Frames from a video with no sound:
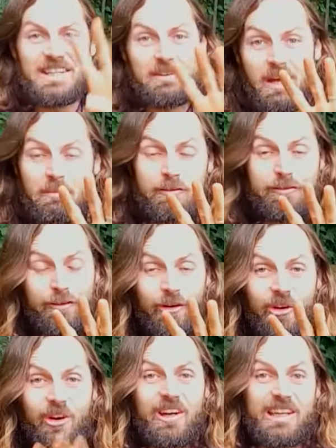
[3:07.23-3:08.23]
tip number
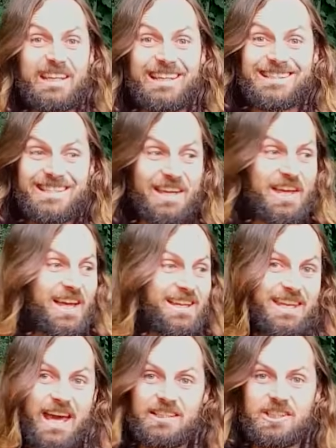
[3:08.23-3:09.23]
four is
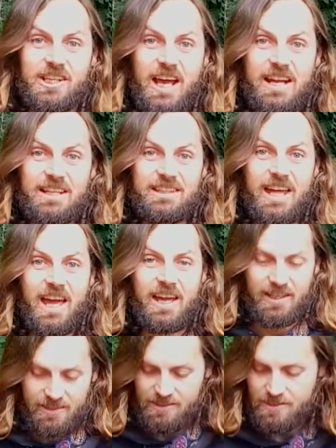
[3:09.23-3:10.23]
that shiny
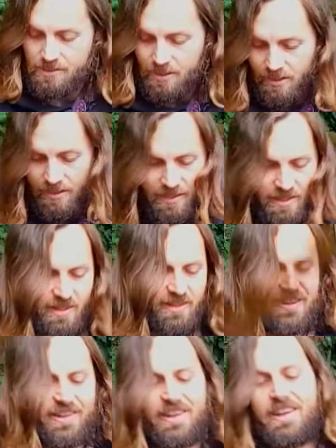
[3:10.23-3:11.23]
thing. So
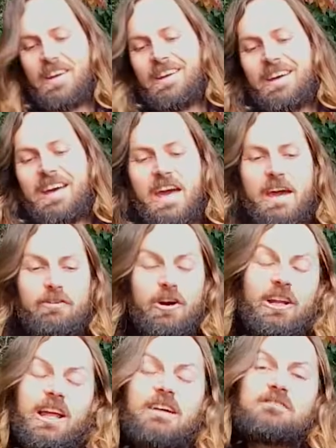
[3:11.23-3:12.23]

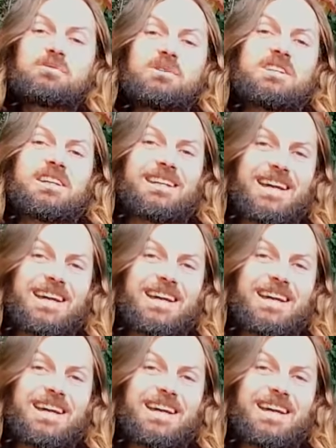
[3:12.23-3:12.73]
everyone loves when you can